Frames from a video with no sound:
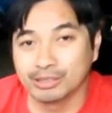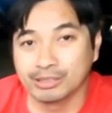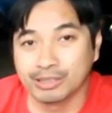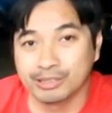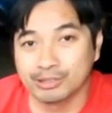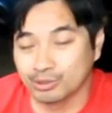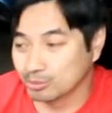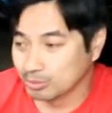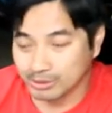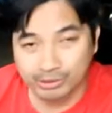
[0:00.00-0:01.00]
all right, so
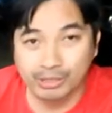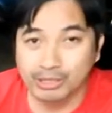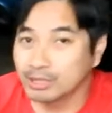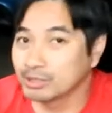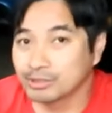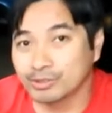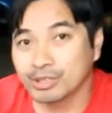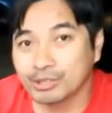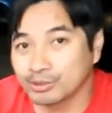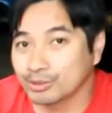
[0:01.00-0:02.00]
when you get on the
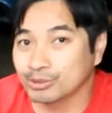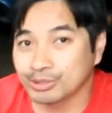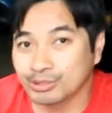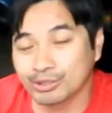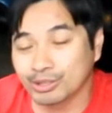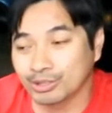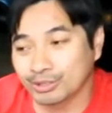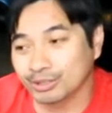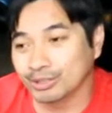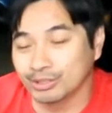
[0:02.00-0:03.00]
throttle, you're
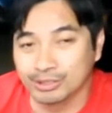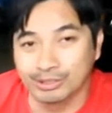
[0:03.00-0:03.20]
discharging it.